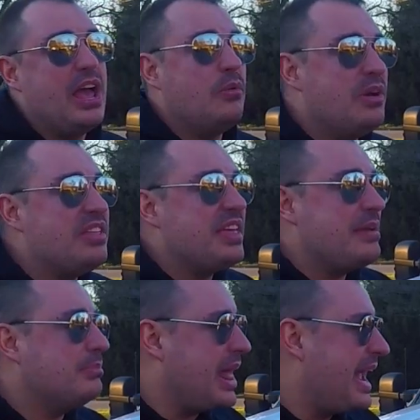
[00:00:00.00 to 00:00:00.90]
with a
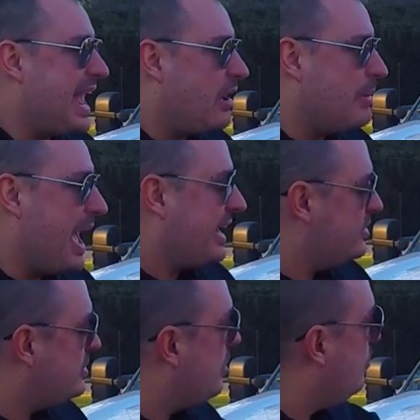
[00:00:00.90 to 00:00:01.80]
blackout package.
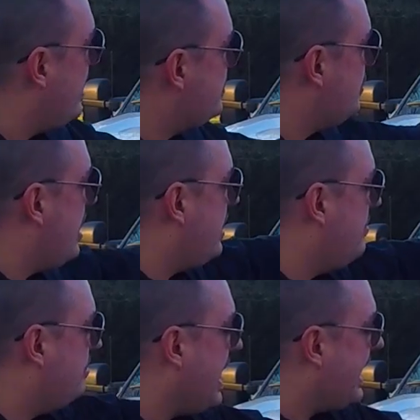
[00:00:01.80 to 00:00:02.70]
So white truck,
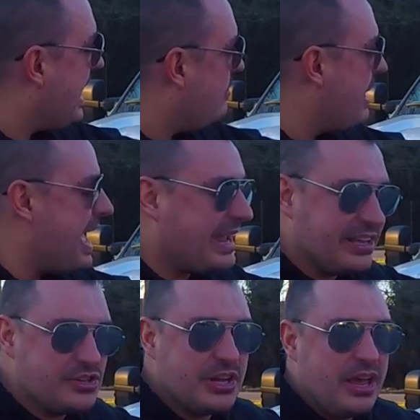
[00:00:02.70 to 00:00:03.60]
blackout
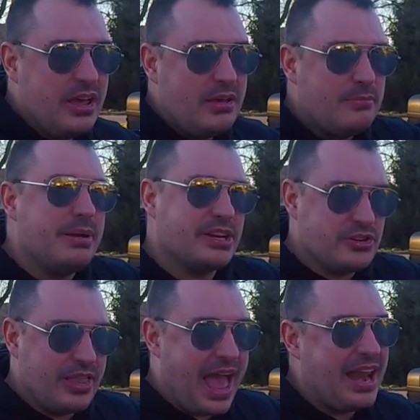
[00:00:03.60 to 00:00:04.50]
package,
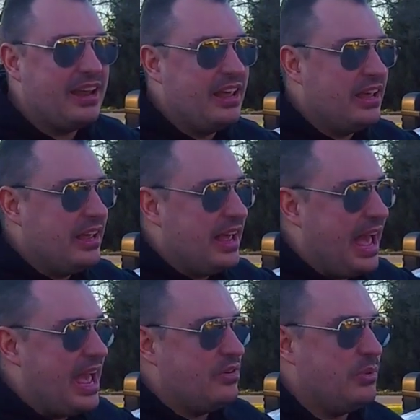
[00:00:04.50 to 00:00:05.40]
picture that.
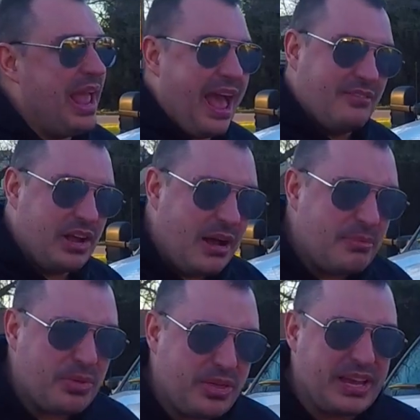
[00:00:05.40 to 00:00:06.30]
And we have a
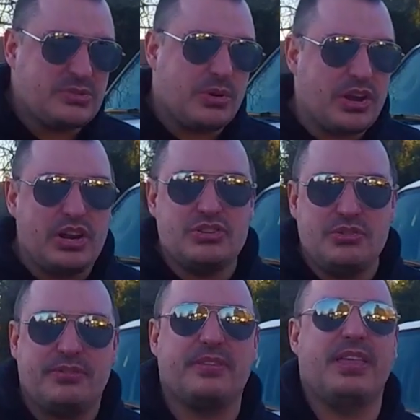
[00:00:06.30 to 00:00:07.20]
couple things we're gonna
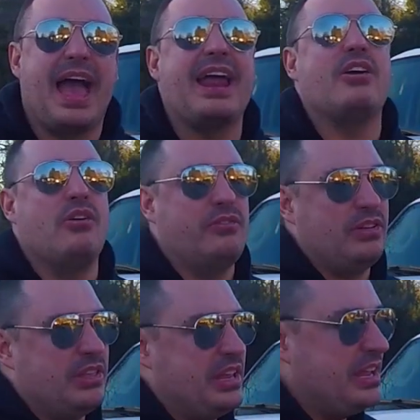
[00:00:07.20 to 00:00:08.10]
do for that over
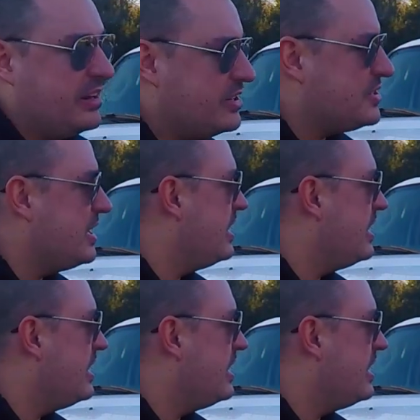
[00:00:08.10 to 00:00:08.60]
the years.